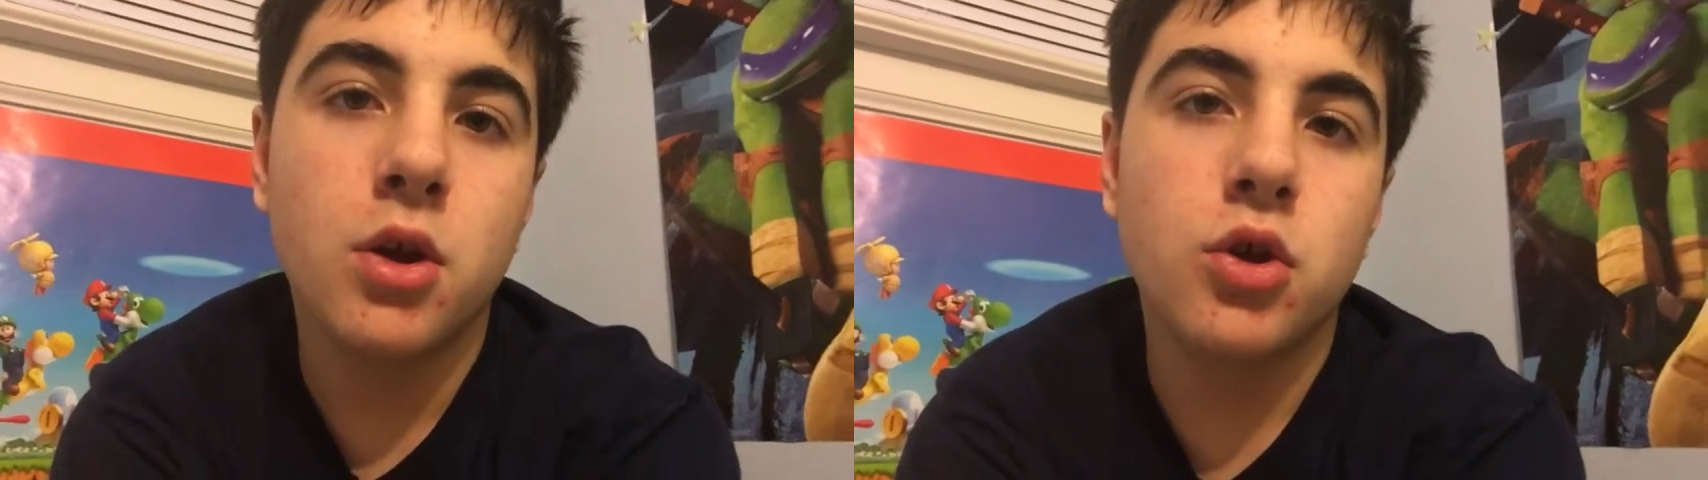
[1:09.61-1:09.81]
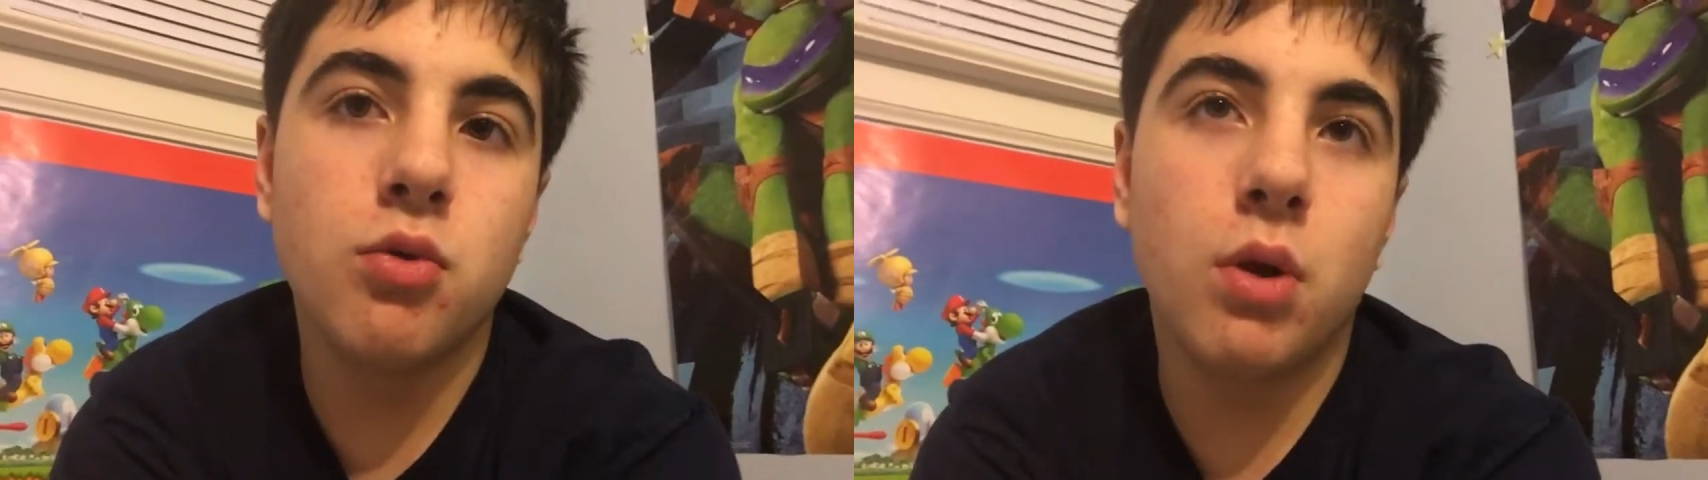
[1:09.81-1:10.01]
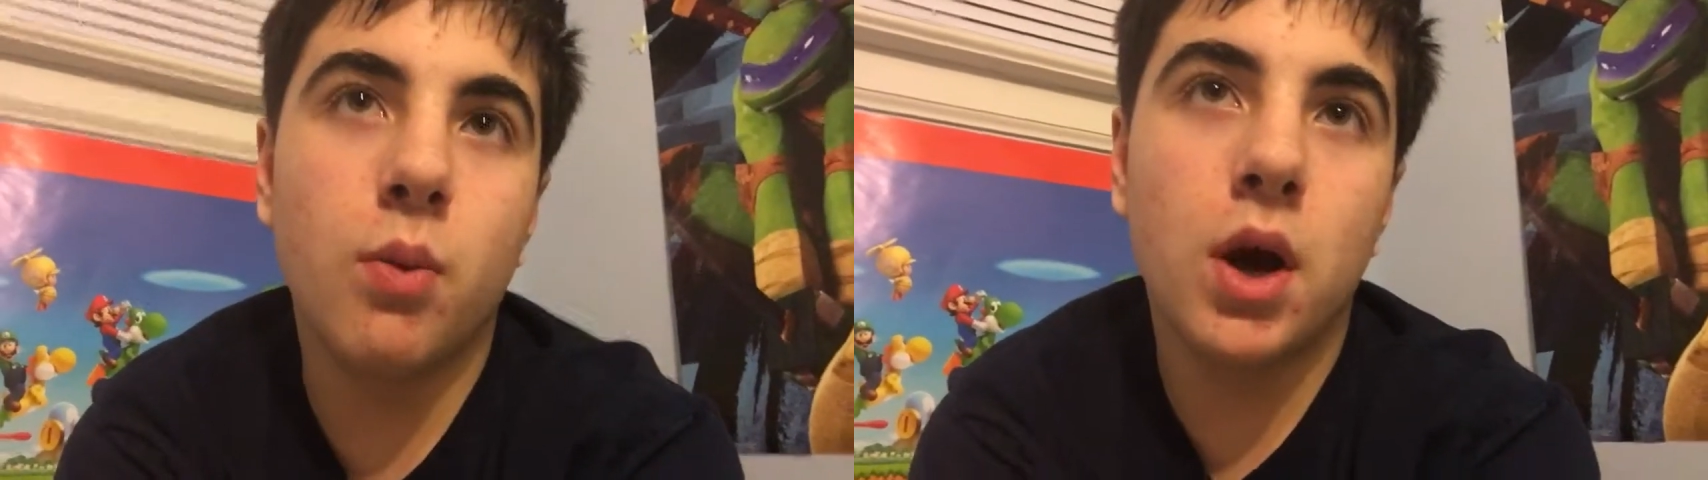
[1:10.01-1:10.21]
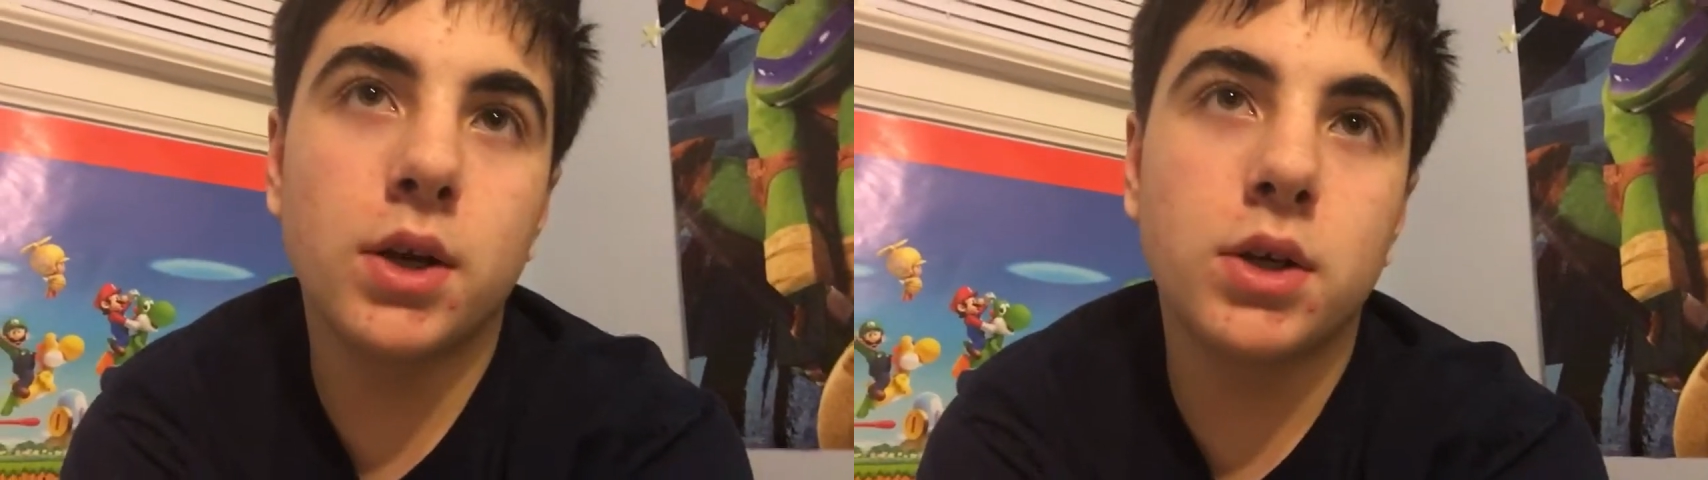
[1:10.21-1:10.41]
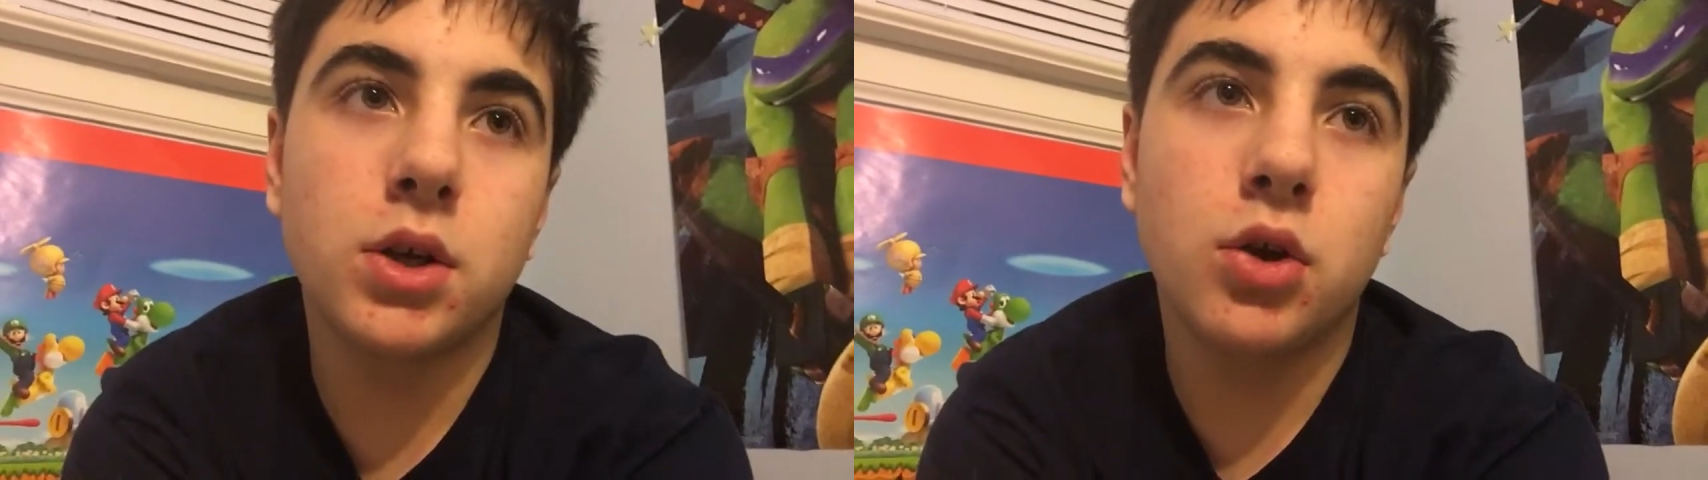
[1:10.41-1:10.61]
you will
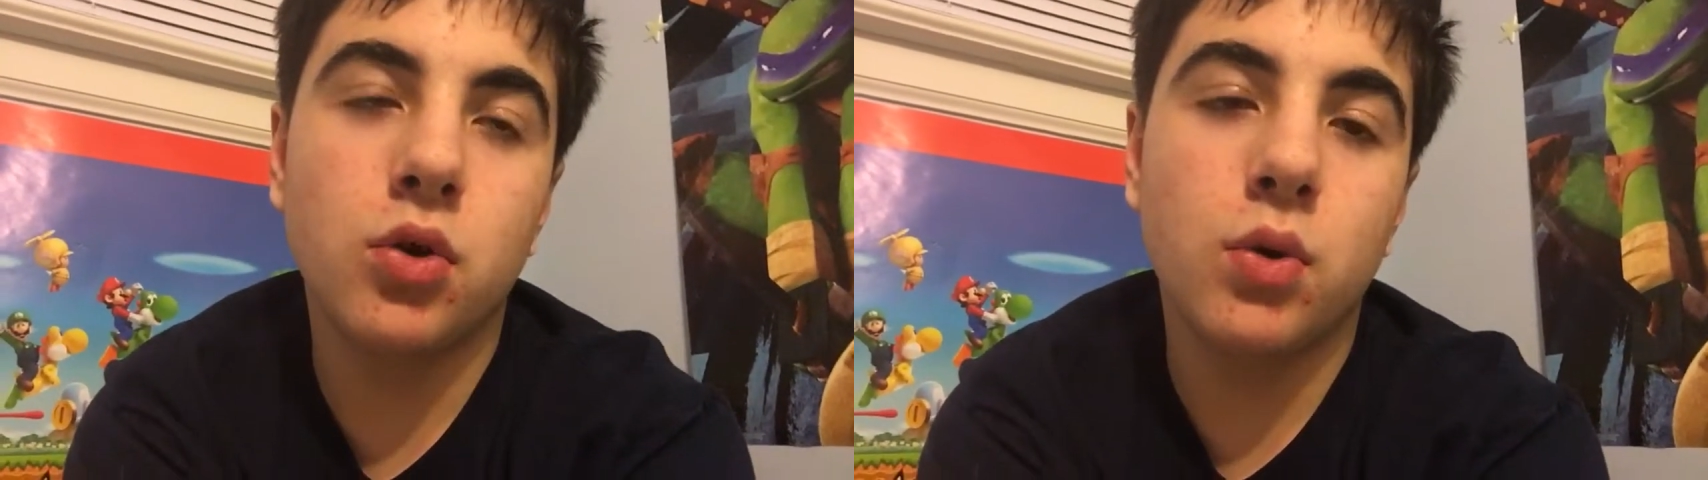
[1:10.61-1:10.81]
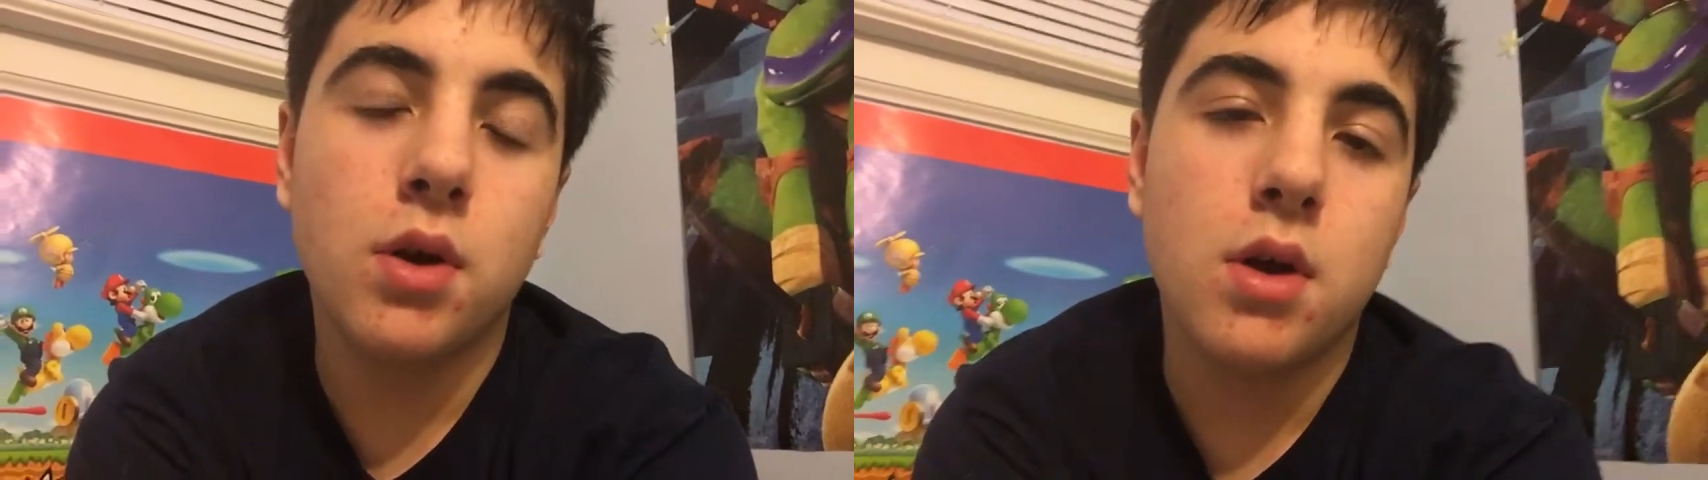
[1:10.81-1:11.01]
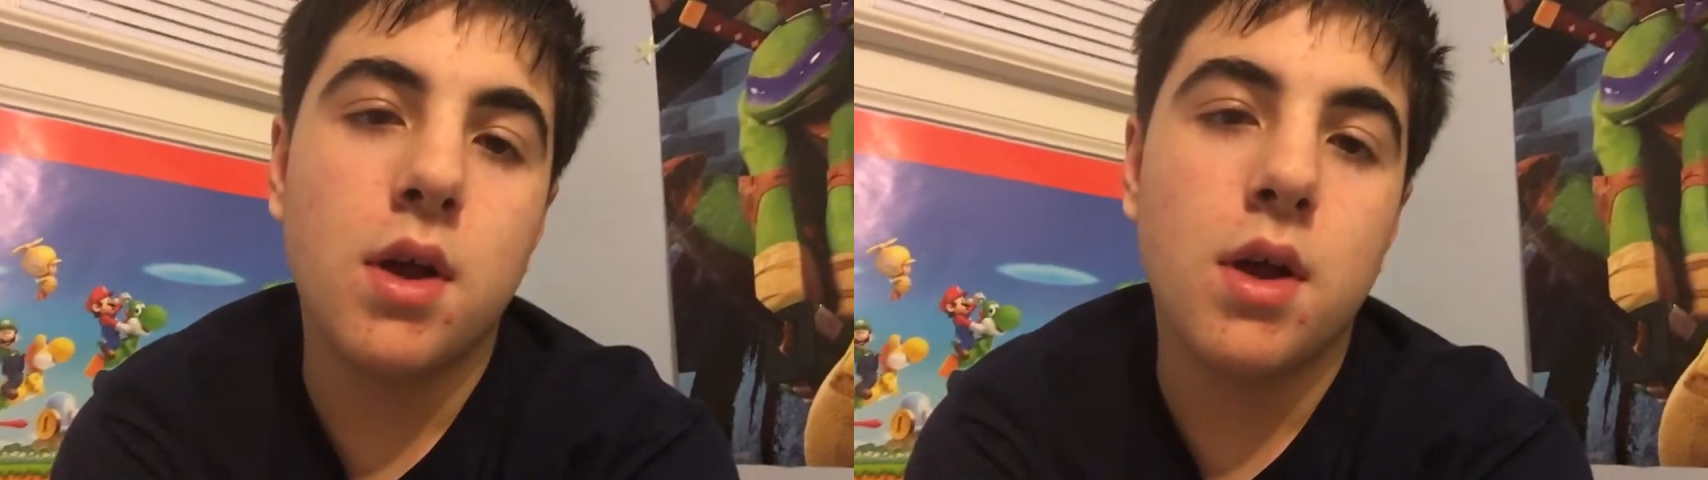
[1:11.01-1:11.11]
want to do